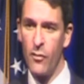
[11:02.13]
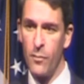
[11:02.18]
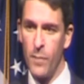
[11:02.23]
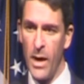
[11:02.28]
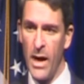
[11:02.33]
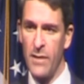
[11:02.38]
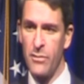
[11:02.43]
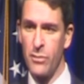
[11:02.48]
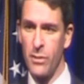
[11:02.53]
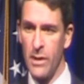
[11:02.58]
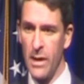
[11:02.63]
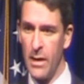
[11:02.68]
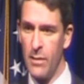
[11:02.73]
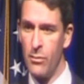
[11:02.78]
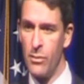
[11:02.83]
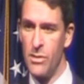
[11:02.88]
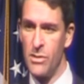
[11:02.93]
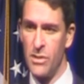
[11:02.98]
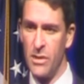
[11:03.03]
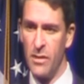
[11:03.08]
of Patrick
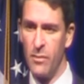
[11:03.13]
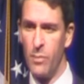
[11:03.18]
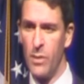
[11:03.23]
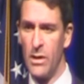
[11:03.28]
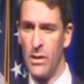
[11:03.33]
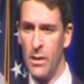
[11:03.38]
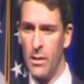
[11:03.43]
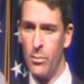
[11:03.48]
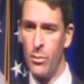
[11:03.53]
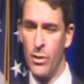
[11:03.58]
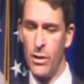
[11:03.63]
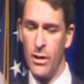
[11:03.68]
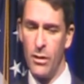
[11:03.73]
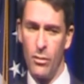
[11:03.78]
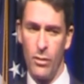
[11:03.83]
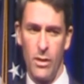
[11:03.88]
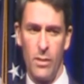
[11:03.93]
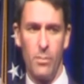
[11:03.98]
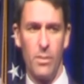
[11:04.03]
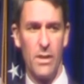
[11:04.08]
Henry's Give Me Liberty
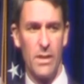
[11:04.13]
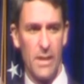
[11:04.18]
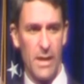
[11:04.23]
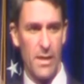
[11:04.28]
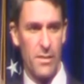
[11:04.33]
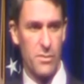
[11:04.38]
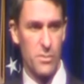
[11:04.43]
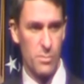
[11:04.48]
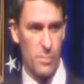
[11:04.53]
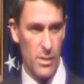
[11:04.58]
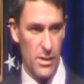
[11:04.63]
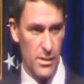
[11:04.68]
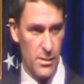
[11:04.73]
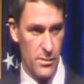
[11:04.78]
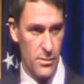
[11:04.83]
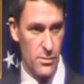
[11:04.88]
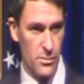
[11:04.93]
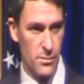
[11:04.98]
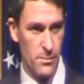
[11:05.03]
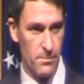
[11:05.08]
or Give Me Death
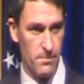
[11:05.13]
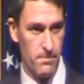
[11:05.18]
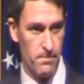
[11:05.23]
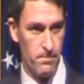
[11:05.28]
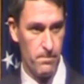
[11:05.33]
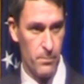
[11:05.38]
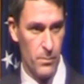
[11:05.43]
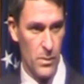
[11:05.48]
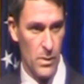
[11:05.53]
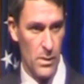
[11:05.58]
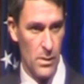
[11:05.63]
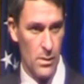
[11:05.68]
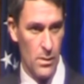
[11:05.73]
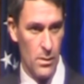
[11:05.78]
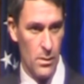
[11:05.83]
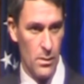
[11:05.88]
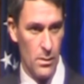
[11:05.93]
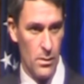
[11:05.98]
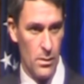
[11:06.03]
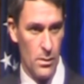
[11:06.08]
speech,
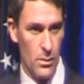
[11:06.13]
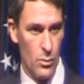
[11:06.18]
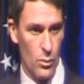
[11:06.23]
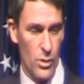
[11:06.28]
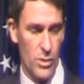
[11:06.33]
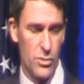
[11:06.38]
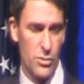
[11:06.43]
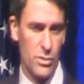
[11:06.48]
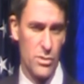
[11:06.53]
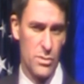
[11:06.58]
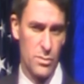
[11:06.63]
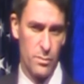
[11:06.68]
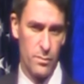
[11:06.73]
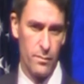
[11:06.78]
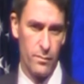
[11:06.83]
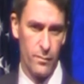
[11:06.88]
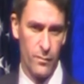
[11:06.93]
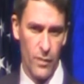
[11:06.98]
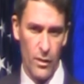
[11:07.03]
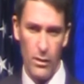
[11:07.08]
which was
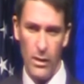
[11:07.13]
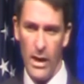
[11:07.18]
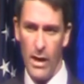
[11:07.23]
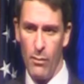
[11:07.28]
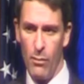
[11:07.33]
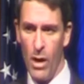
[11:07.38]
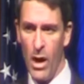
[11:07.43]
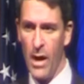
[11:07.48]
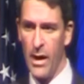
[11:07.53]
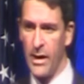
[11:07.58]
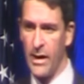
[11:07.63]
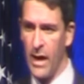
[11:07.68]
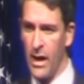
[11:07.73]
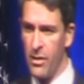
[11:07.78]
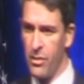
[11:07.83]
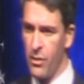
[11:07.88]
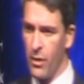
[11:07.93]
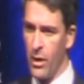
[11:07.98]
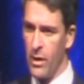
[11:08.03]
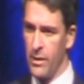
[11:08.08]
fairly ironic, I
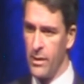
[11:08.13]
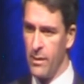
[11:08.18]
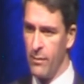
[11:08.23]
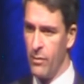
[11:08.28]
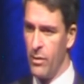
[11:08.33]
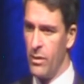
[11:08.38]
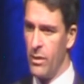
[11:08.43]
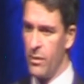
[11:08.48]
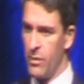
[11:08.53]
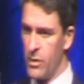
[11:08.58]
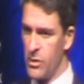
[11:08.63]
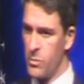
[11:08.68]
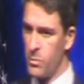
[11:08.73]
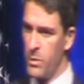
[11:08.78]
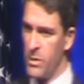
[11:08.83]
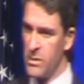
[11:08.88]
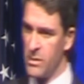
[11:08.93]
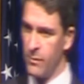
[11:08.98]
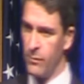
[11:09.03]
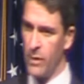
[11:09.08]
thought, given that this
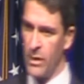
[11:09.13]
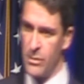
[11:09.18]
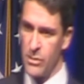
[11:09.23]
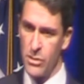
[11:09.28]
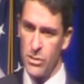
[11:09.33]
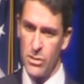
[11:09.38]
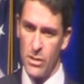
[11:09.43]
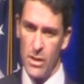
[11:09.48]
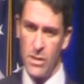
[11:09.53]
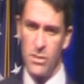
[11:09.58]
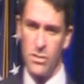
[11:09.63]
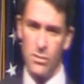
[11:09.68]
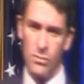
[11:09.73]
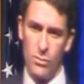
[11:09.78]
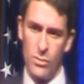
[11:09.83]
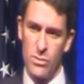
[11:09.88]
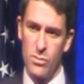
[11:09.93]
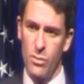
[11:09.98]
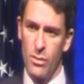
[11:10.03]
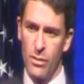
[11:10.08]
piece of legislation
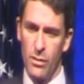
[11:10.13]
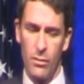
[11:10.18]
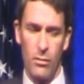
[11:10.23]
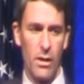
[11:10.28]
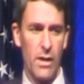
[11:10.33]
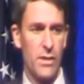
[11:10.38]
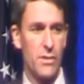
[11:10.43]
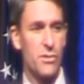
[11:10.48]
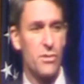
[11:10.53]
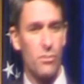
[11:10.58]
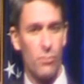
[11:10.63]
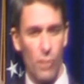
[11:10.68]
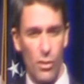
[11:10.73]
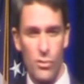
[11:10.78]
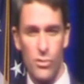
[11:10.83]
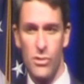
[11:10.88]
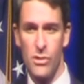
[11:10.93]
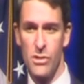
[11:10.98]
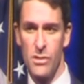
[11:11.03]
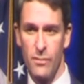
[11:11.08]
was one of the greatest
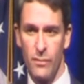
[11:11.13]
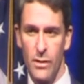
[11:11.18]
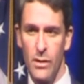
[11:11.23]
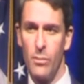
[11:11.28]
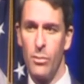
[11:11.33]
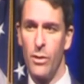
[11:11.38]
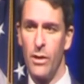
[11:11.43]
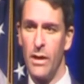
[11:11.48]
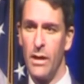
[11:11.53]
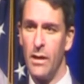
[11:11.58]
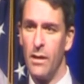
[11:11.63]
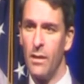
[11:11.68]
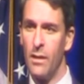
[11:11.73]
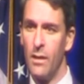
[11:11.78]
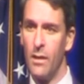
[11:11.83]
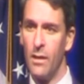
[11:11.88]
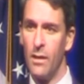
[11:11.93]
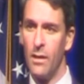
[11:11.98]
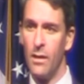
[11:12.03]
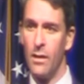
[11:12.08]
erosions of liberty
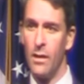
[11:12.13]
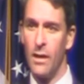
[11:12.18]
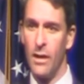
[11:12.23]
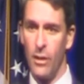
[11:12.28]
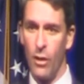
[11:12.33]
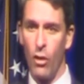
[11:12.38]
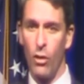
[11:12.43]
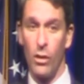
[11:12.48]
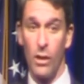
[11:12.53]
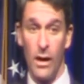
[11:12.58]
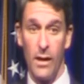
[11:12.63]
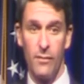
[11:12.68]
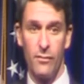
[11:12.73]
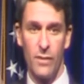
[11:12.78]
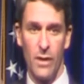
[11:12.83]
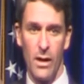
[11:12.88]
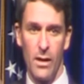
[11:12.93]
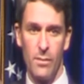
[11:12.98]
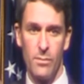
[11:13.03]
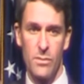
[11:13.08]
in our
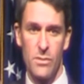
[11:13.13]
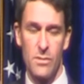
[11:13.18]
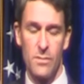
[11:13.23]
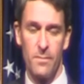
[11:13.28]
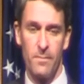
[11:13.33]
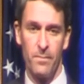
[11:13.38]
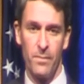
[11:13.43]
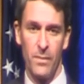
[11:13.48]
lifetimes.